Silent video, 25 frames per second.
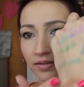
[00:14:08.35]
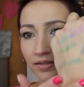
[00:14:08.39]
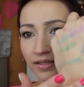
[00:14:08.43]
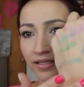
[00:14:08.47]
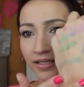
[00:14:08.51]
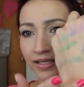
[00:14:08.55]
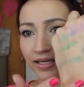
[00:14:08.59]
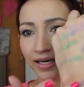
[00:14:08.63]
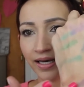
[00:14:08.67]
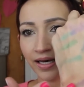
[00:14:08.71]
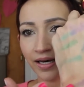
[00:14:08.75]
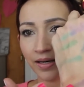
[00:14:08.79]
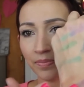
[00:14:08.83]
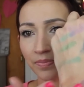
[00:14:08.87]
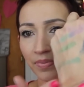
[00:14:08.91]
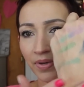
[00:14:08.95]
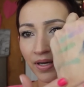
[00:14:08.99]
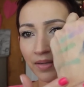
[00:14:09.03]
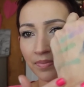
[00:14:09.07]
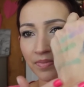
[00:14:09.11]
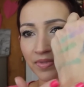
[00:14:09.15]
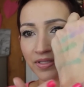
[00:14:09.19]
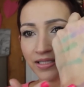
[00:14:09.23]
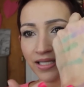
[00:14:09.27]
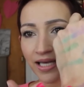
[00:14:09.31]
Yeah,
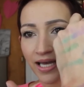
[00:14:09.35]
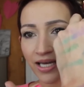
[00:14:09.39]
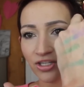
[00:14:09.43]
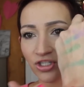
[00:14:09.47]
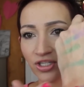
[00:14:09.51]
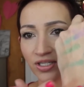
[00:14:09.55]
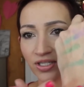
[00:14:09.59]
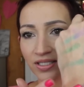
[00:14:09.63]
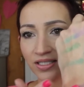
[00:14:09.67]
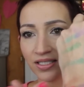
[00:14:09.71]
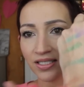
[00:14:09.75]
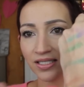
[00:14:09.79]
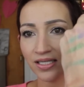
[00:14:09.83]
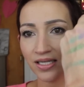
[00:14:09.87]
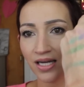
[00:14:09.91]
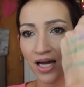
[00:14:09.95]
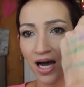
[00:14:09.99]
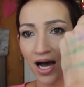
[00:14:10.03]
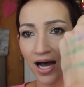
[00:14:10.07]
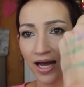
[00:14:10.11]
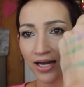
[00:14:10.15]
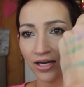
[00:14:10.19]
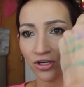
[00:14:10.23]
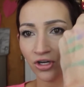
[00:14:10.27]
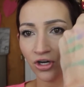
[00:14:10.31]
pigmentation's
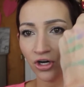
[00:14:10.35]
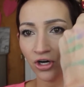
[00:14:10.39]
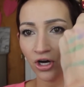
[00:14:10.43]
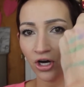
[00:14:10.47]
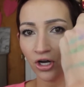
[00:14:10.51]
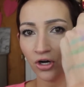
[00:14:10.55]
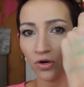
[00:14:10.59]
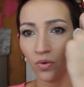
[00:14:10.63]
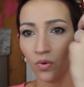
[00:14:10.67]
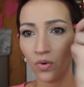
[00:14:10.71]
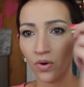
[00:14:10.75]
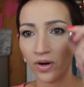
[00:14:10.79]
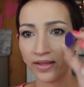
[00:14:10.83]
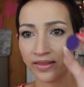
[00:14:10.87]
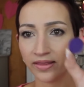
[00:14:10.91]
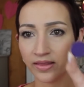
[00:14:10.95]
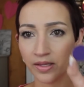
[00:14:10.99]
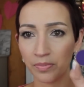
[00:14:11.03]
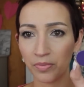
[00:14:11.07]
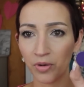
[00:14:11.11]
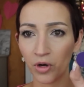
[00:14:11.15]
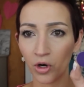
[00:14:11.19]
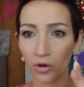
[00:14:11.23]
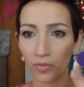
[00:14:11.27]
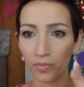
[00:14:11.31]
not good on the
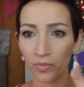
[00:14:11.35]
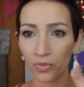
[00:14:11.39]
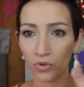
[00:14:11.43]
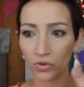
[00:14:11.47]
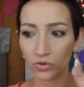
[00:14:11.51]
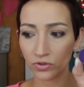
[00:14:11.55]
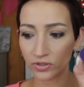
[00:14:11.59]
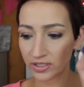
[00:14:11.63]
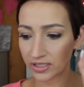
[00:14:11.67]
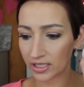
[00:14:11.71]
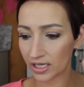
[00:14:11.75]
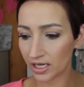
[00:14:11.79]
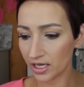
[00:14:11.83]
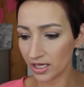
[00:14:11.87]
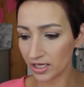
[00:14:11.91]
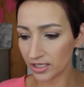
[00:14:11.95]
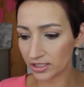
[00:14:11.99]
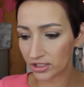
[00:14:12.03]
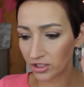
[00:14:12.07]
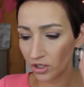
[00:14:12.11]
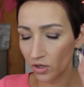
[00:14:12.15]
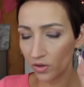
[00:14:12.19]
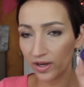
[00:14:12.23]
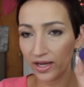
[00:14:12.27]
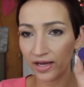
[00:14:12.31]
purples.
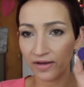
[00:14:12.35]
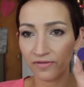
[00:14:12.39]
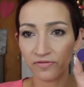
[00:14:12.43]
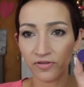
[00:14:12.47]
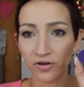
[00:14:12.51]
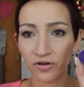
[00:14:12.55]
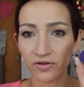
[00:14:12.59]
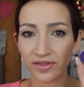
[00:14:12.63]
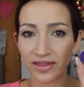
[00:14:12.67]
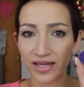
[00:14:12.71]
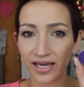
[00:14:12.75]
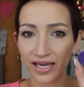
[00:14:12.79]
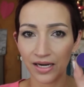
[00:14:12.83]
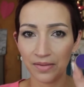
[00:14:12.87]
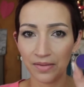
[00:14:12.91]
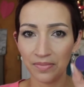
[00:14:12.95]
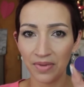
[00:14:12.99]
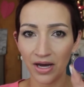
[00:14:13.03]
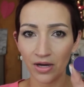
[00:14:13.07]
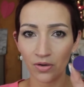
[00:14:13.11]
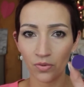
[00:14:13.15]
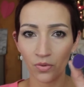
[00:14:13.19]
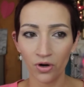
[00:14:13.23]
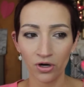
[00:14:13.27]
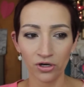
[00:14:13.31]
So if you're thinking
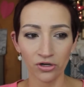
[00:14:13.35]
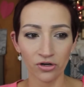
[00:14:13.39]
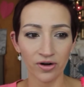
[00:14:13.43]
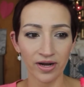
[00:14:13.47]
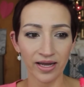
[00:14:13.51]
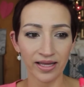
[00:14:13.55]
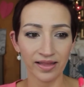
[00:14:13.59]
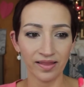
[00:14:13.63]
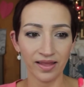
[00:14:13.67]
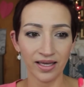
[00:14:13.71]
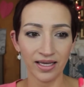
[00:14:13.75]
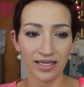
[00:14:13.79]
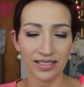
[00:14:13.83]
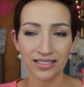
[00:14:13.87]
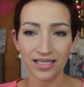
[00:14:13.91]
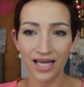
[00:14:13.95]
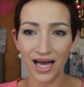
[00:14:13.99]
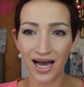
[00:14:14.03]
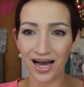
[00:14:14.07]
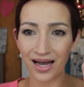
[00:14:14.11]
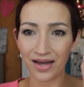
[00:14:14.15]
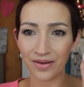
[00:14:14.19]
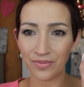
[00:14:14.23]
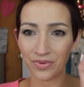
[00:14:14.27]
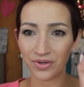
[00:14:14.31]
about ordering these,
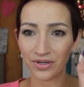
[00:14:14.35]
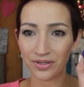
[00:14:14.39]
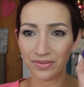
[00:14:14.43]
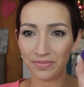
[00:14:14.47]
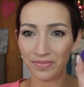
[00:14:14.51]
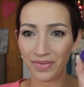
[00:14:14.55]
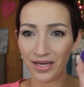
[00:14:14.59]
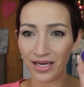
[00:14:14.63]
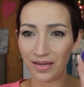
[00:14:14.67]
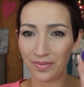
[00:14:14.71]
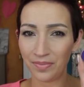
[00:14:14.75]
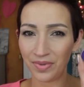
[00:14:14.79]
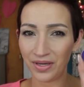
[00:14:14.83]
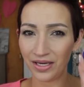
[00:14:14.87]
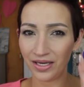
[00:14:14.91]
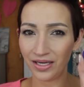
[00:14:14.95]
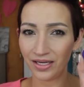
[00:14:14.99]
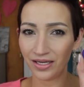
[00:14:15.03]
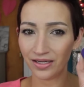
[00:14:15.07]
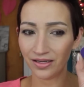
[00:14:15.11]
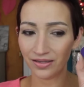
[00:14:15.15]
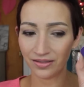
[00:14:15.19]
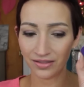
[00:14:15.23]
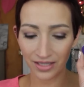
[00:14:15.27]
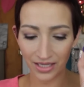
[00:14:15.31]
I would
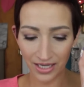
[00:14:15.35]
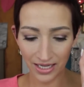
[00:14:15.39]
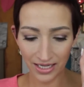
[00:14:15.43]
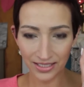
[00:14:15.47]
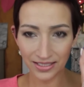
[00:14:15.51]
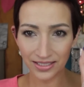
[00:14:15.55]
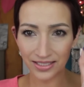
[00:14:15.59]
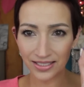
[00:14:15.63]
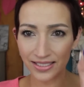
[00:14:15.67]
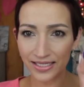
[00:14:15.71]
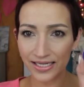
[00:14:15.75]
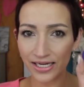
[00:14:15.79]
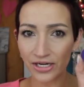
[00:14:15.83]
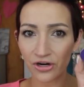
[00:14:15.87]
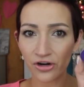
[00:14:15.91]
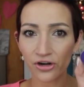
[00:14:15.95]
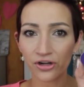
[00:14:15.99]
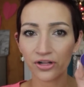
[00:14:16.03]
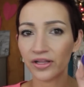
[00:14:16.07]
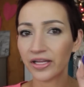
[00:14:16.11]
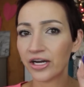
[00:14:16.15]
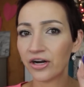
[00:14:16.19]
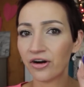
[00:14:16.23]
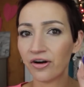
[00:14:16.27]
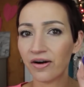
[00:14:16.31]
maybe Steer
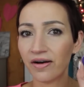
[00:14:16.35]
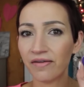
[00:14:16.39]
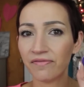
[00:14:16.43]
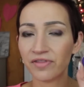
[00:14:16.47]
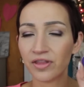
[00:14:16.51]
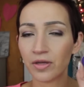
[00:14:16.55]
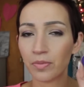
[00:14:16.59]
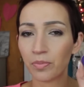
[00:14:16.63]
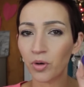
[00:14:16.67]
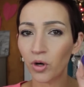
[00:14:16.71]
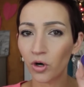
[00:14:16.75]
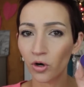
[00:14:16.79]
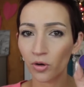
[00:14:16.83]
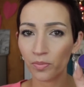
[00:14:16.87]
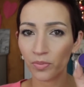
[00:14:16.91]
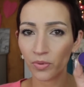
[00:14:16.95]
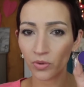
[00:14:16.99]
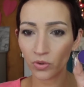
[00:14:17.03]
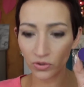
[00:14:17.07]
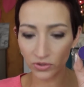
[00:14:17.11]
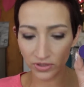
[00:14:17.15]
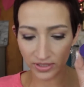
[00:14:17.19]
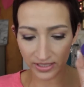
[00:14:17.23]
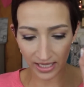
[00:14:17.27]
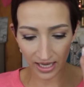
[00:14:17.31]
clear of the
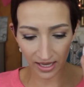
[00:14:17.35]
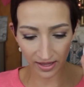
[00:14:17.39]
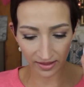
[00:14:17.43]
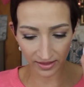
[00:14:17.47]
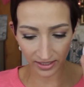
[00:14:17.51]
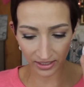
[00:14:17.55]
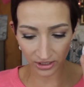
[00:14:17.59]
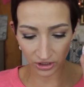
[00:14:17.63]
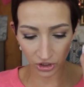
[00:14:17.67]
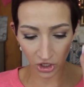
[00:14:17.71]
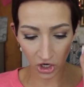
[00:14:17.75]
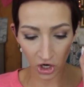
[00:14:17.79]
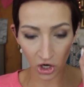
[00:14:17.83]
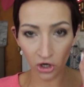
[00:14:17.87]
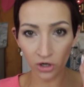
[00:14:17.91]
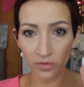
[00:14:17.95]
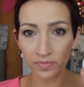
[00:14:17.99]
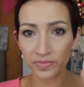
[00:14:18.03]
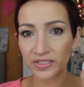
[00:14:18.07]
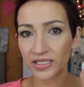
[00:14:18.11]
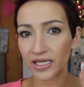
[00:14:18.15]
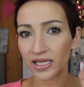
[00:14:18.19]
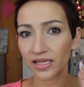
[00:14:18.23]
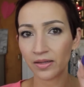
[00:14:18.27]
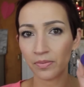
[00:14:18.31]
purples. The
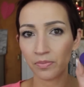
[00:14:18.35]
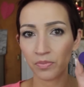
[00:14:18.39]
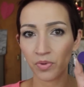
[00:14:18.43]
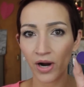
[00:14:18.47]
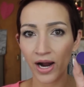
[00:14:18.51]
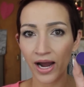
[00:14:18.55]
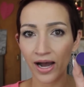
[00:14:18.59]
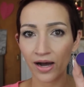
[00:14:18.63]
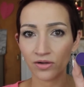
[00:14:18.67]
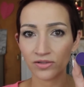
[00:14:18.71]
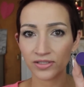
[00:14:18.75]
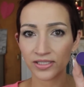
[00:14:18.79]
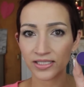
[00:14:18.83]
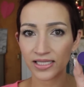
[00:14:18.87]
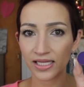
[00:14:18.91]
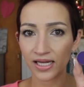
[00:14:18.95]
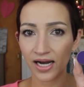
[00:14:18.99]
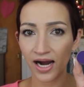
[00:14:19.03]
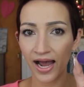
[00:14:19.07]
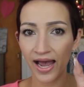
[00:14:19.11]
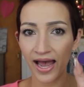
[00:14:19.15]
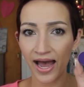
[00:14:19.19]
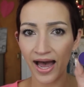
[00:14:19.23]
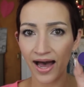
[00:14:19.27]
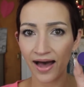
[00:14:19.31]
taupes and the browns that
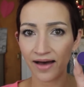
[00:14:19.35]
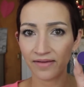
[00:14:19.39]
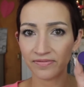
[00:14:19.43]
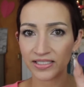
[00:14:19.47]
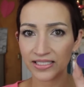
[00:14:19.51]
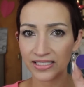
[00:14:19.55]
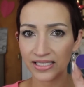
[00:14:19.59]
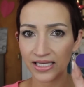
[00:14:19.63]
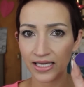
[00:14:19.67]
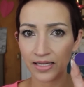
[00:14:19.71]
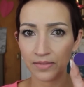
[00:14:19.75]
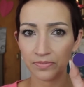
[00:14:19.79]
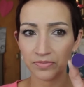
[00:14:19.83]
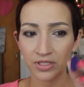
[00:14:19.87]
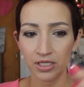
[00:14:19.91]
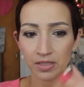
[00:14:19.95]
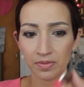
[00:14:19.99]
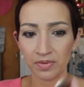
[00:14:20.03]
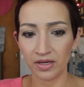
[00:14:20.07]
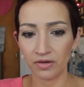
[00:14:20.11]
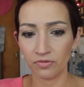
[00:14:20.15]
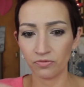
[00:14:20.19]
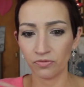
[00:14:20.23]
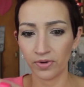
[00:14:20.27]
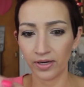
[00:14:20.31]
I have seem to
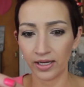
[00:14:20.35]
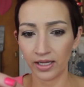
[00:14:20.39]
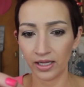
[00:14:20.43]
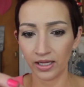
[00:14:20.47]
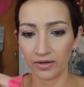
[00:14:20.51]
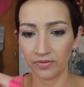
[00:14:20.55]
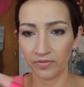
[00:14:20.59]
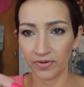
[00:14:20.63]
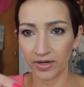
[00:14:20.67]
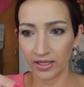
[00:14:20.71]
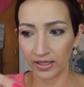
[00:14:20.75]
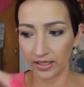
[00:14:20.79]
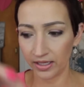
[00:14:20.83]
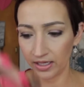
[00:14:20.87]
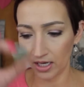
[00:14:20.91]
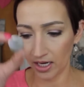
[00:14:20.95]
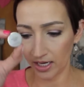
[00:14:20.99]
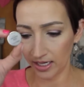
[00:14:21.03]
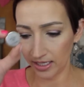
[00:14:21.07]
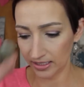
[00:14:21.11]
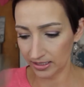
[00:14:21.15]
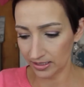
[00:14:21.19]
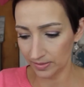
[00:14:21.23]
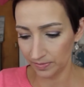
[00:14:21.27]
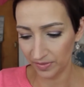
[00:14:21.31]
be really, really
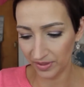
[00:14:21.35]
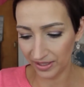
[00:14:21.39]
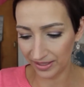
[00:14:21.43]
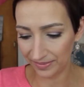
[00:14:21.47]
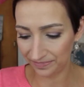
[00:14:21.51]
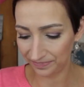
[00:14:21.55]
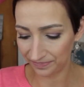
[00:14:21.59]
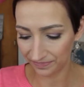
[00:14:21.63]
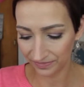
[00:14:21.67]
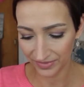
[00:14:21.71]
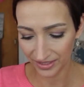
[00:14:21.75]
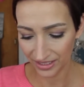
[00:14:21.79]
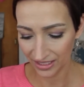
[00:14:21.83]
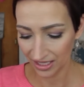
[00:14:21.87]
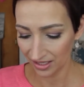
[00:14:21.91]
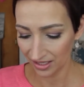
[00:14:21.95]
nice, but